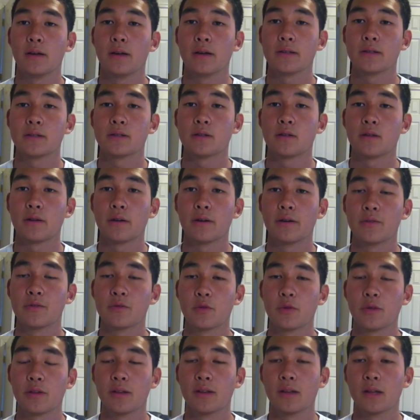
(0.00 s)
Sorry
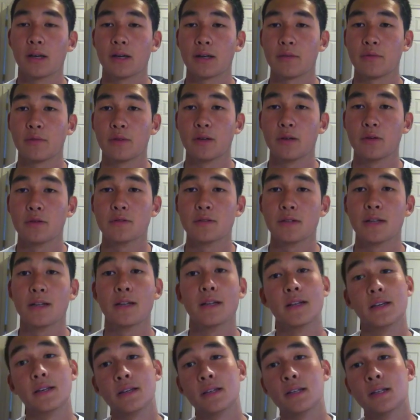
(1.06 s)
for the lack of videos
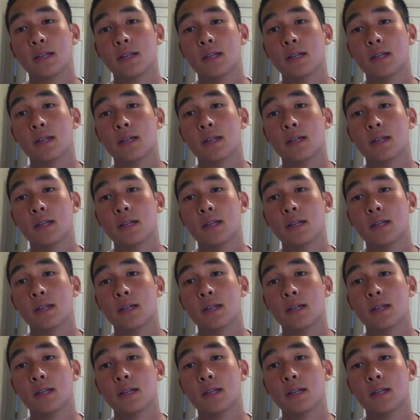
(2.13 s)
lately.